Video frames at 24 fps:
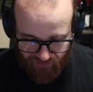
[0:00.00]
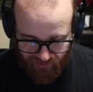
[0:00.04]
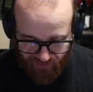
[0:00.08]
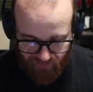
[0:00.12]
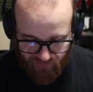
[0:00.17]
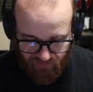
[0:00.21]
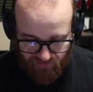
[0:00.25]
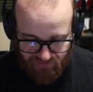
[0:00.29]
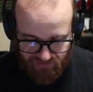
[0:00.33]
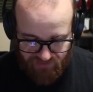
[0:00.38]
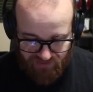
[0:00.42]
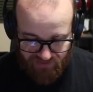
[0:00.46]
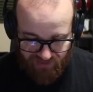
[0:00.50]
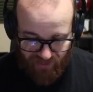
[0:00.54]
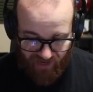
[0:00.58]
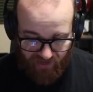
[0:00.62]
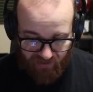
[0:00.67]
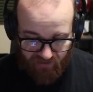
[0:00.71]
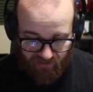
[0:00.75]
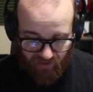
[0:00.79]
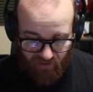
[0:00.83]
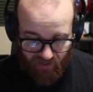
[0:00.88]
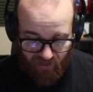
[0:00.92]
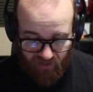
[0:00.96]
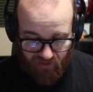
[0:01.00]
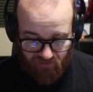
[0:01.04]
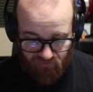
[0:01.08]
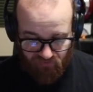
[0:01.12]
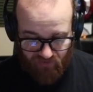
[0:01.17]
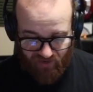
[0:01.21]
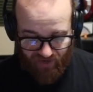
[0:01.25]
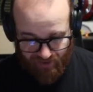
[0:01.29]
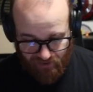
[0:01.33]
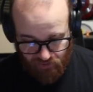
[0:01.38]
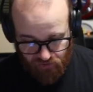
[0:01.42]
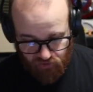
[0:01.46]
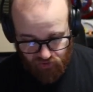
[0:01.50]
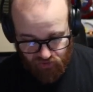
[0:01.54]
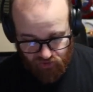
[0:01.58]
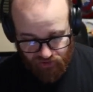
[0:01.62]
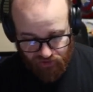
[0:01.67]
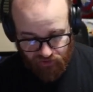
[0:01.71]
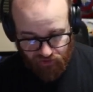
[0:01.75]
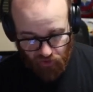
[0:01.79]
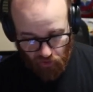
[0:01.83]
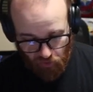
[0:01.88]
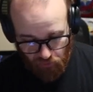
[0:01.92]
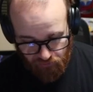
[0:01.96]
in this deck, the energy
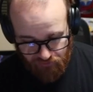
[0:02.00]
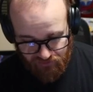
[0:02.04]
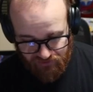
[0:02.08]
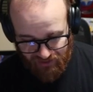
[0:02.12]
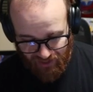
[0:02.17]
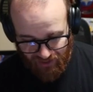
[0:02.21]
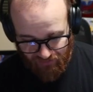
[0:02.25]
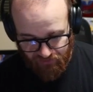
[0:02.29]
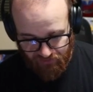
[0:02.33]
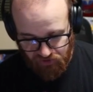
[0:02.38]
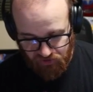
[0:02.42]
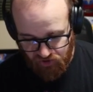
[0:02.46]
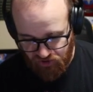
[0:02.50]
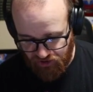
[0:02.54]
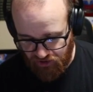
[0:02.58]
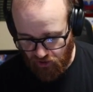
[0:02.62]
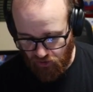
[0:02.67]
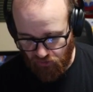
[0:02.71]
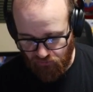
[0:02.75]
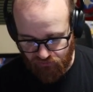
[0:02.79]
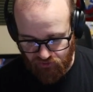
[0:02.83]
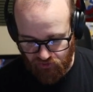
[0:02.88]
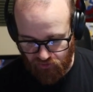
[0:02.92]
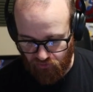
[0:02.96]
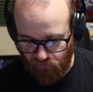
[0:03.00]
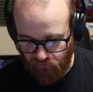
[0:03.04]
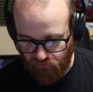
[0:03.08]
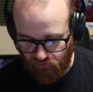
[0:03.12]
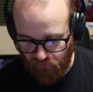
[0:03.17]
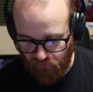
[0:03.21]
goes on the Geodude.